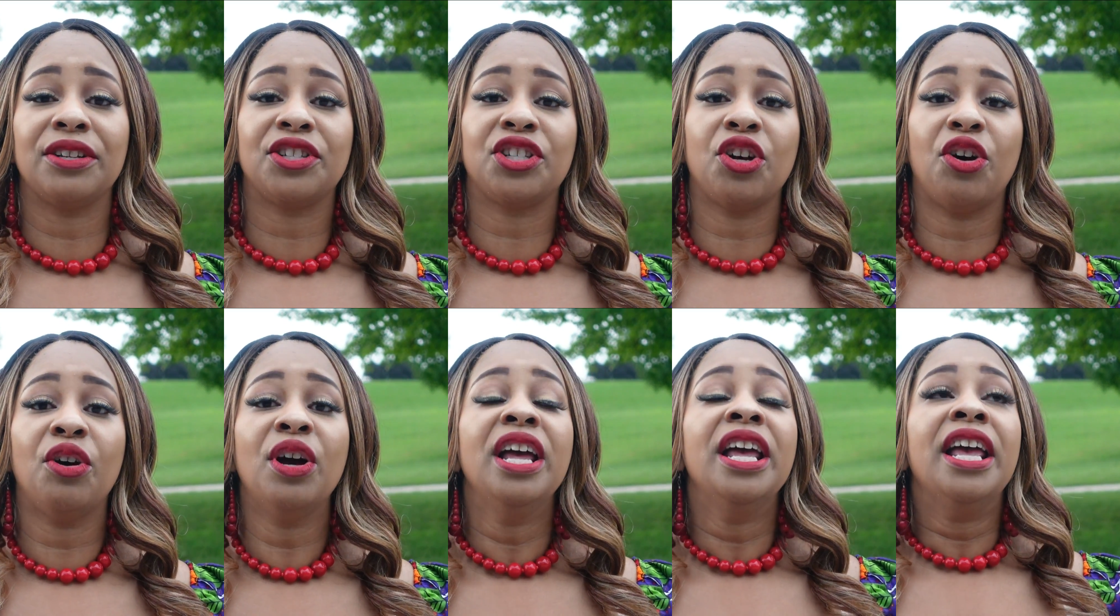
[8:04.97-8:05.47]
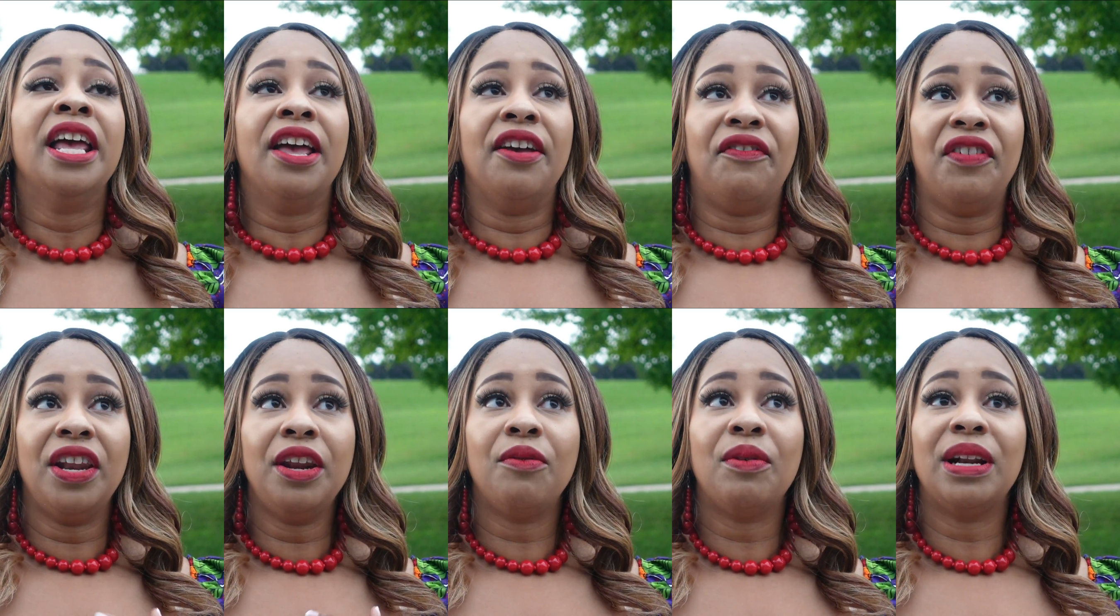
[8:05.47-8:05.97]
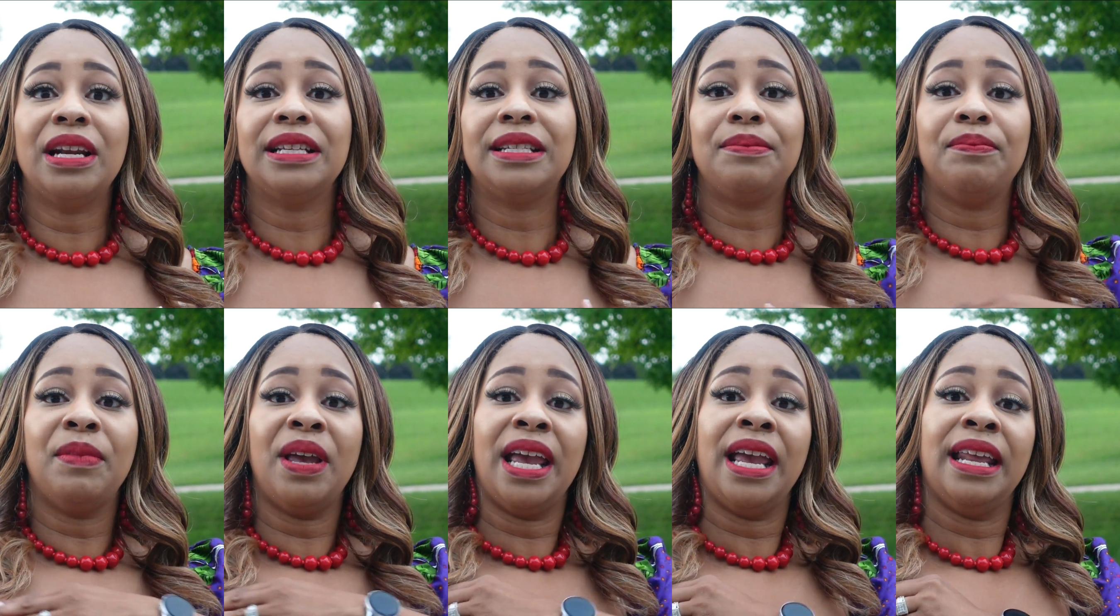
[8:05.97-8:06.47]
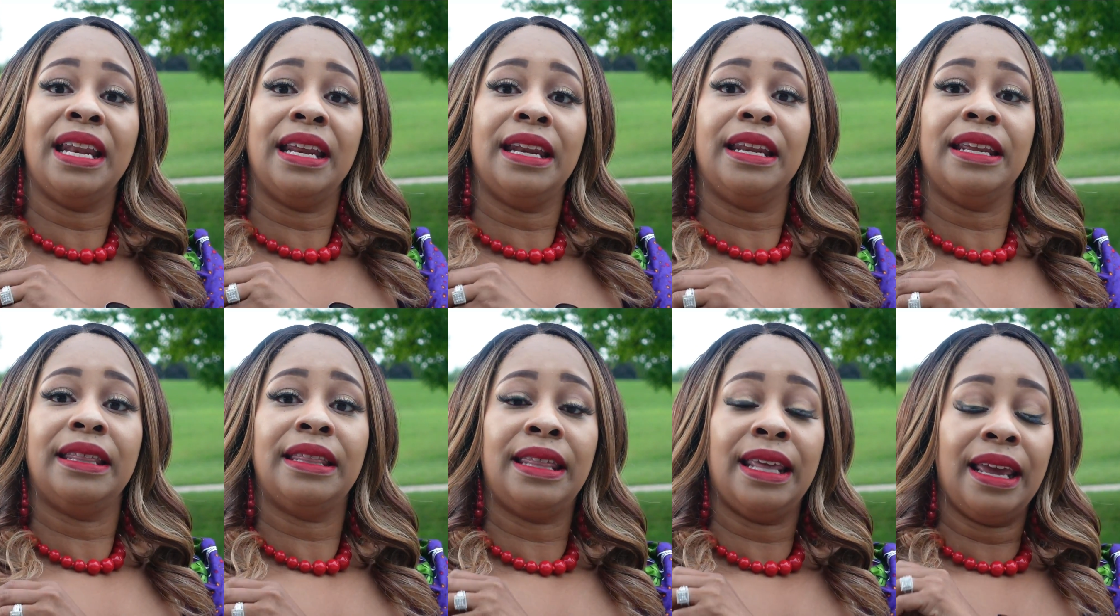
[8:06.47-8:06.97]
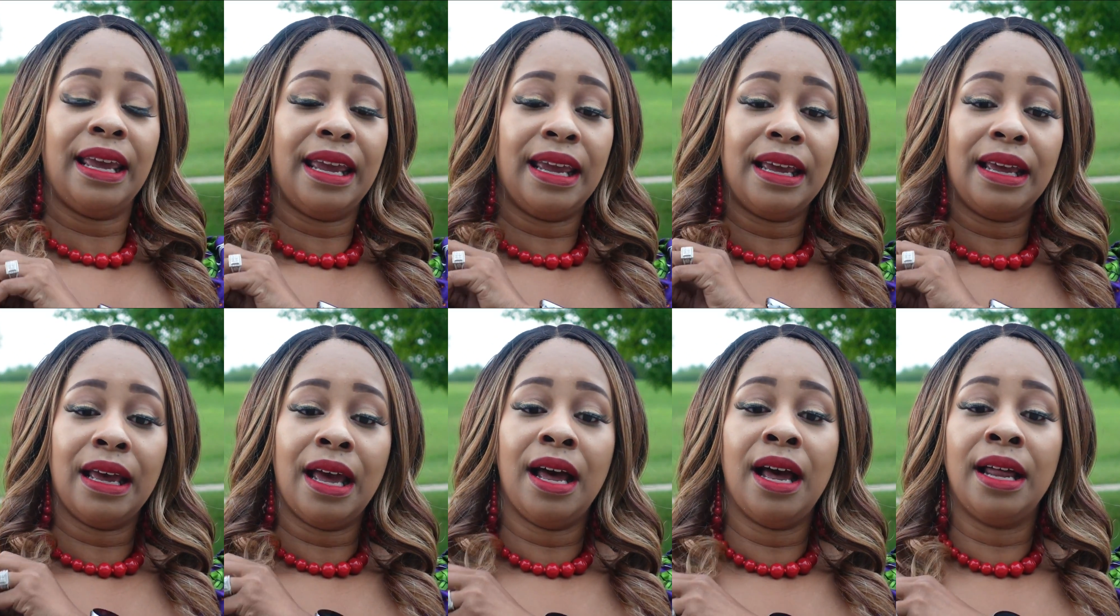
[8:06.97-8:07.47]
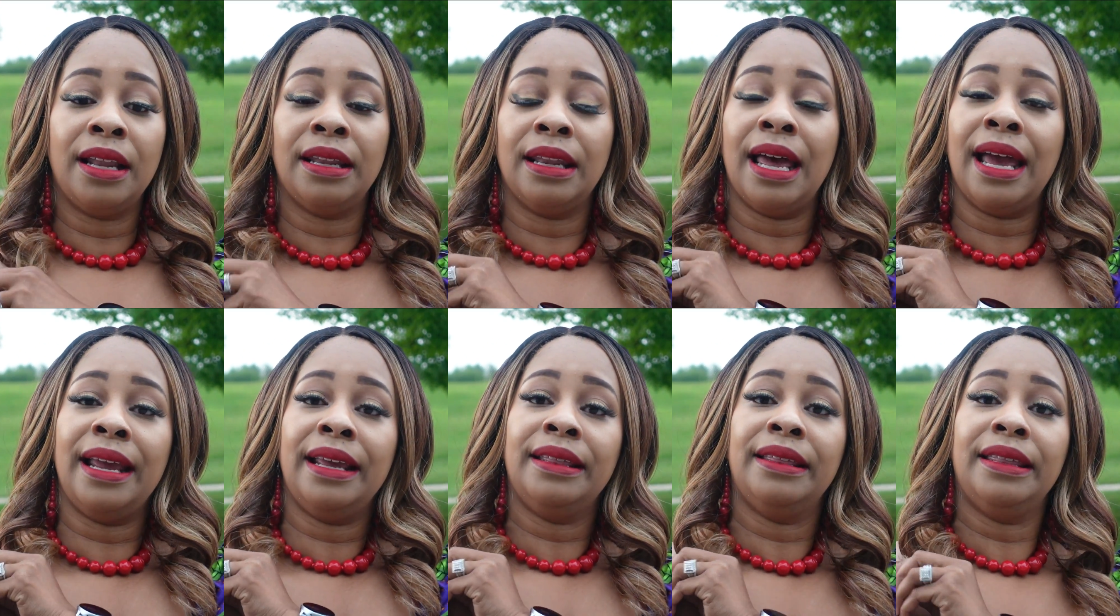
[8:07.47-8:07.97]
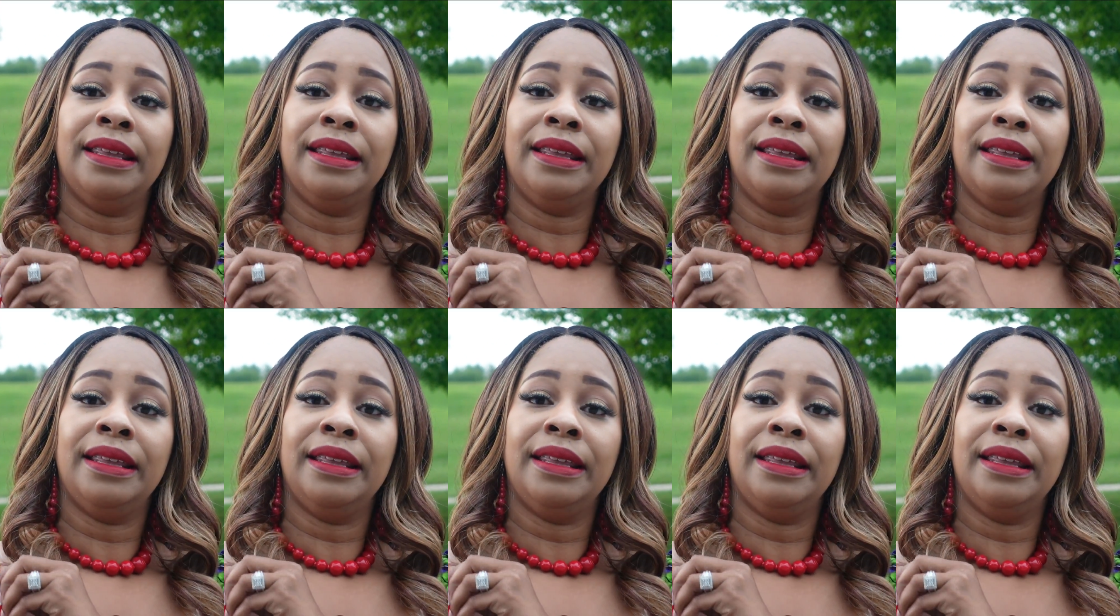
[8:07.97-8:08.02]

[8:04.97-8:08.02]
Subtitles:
So if anyone has made anything like